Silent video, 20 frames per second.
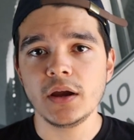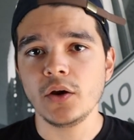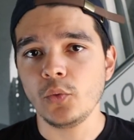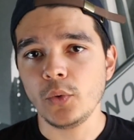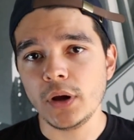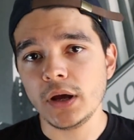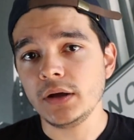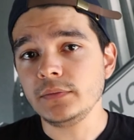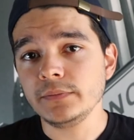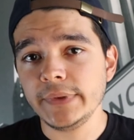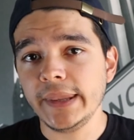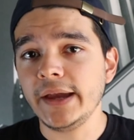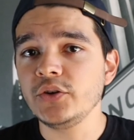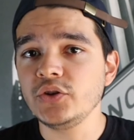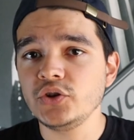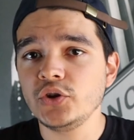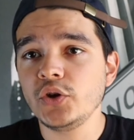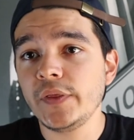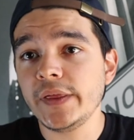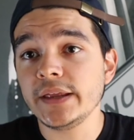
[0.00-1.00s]
Well, now
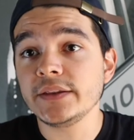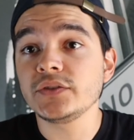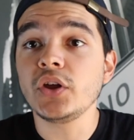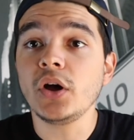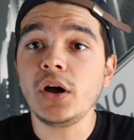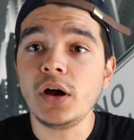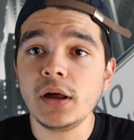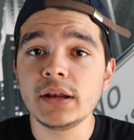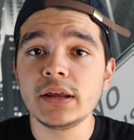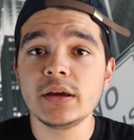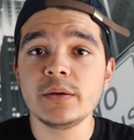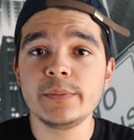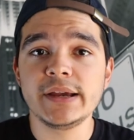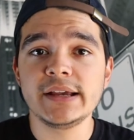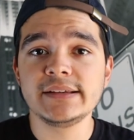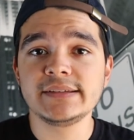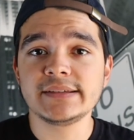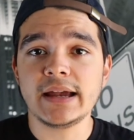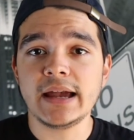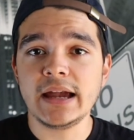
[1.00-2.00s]
you know that talib
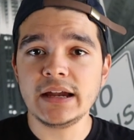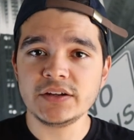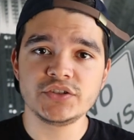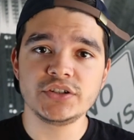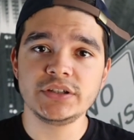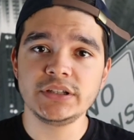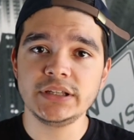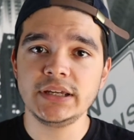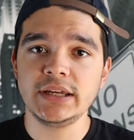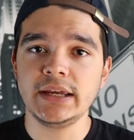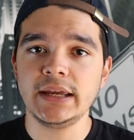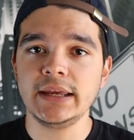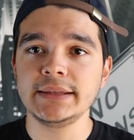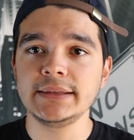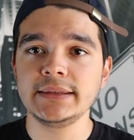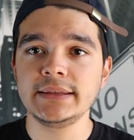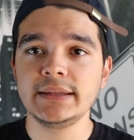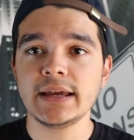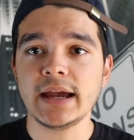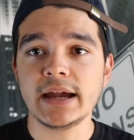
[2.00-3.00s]
is actually
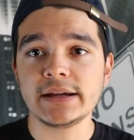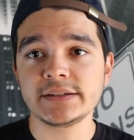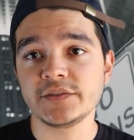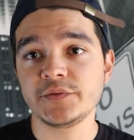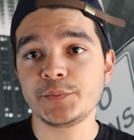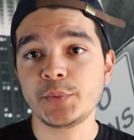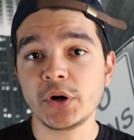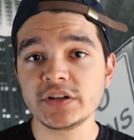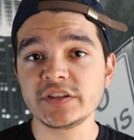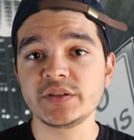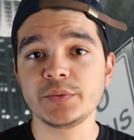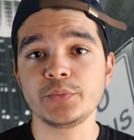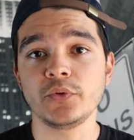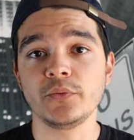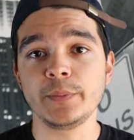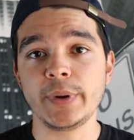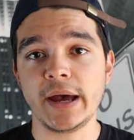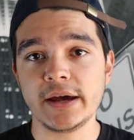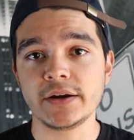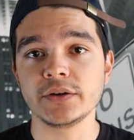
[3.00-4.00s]
in the active participle
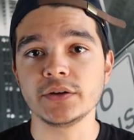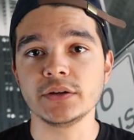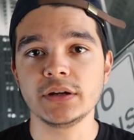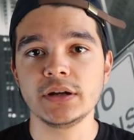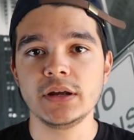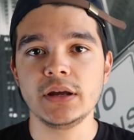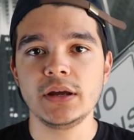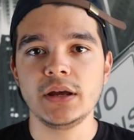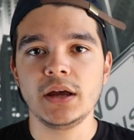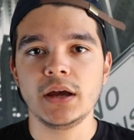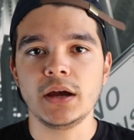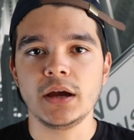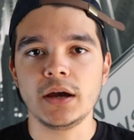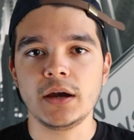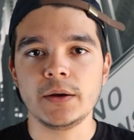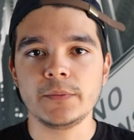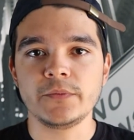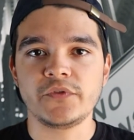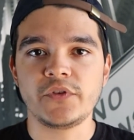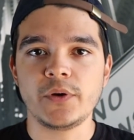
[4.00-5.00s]
pattern
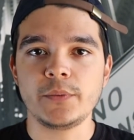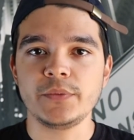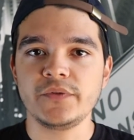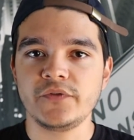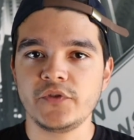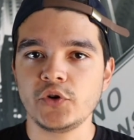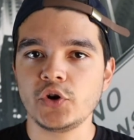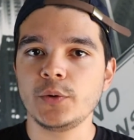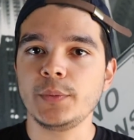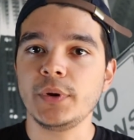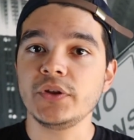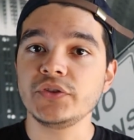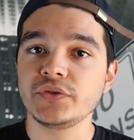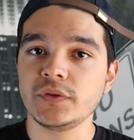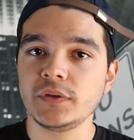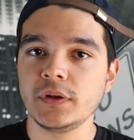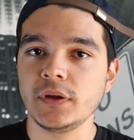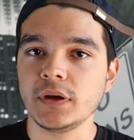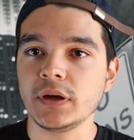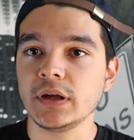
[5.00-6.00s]
from the verb
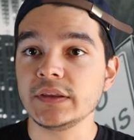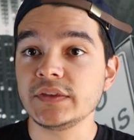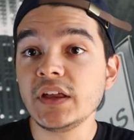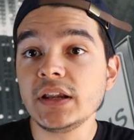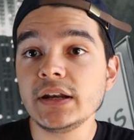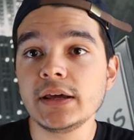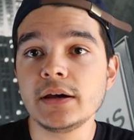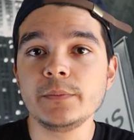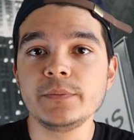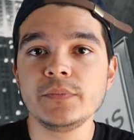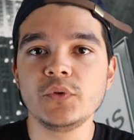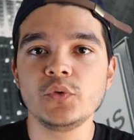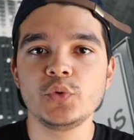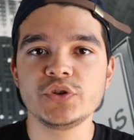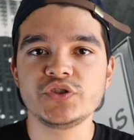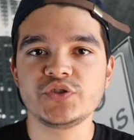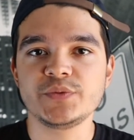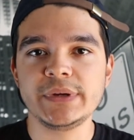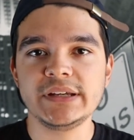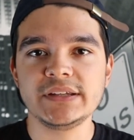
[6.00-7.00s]
talab,
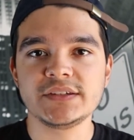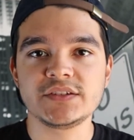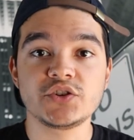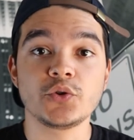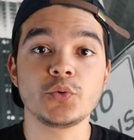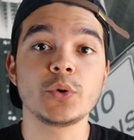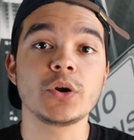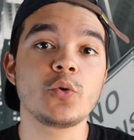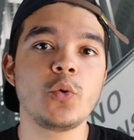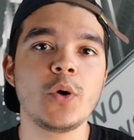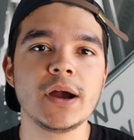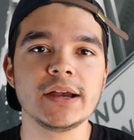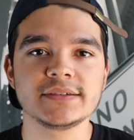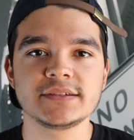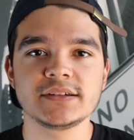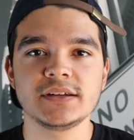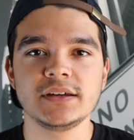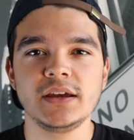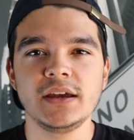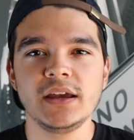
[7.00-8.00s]
which means to
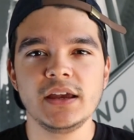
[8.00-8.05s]
request.